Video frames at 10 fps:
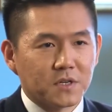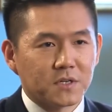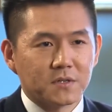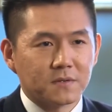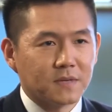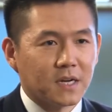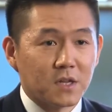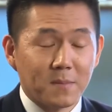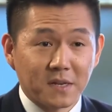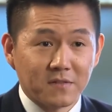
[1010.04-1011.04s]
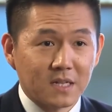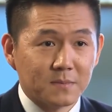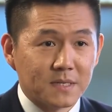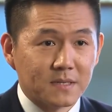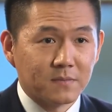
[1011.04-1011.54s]
regional economic
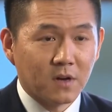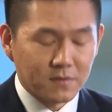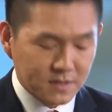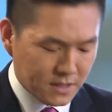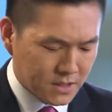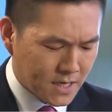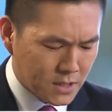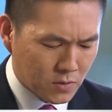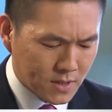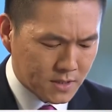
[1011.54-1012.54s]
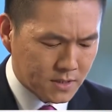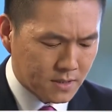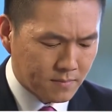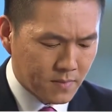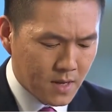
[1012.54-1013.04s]
development, obviously China-U.S.
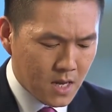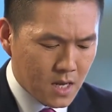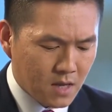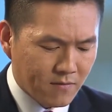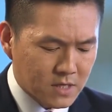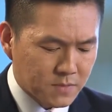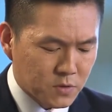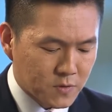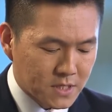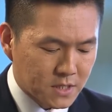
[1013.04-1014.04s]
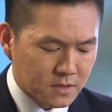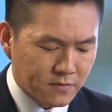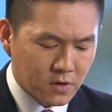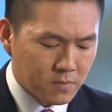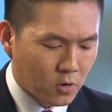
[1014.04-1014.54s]
Investment relationship,
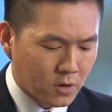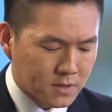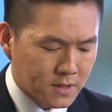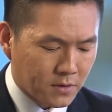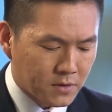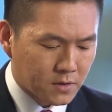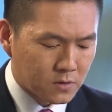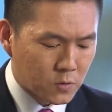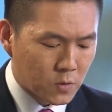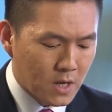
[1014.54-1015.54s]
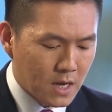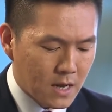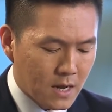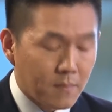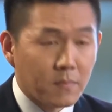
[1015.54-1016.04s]
very important, Secretary Liu.
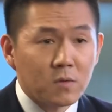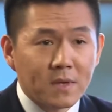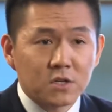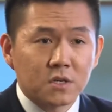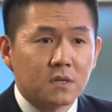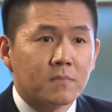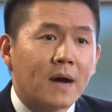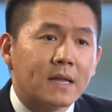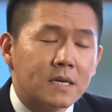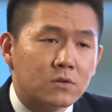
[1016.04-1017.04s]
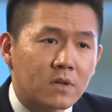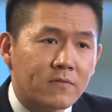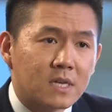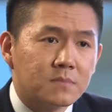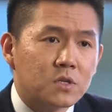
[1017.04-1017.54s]
You mentioned the bilateral
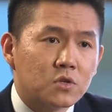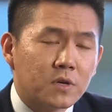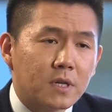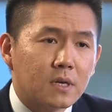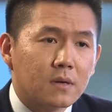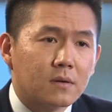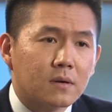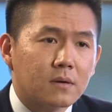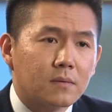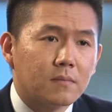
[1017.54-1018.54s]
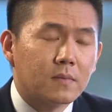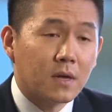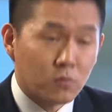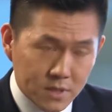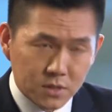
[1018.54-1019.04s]
investment treaty,
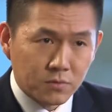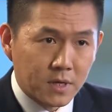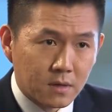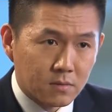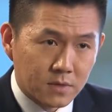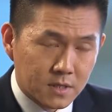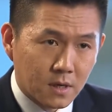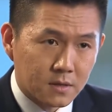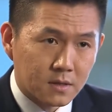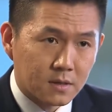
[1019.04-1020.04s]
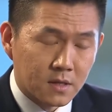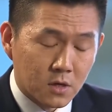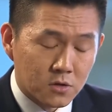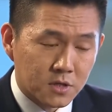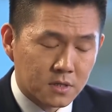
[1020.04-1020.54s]
which restarted,
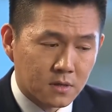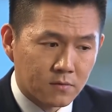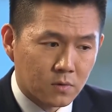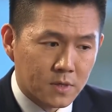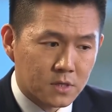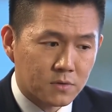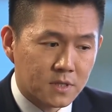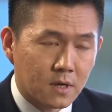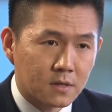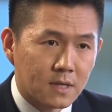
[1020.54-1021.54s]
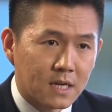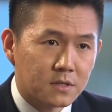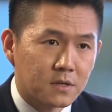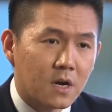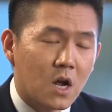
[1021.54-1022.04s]
negotiation over which restarted
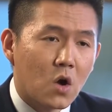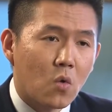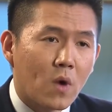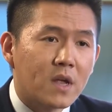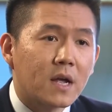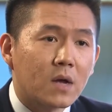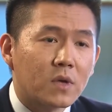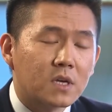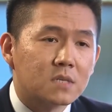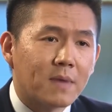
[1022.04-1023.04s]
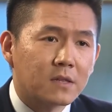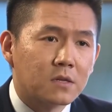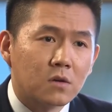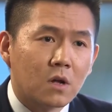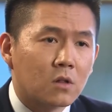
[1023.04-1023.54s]
last year. When can we expect
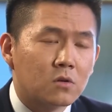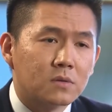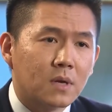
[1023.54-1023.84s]
it to conclude,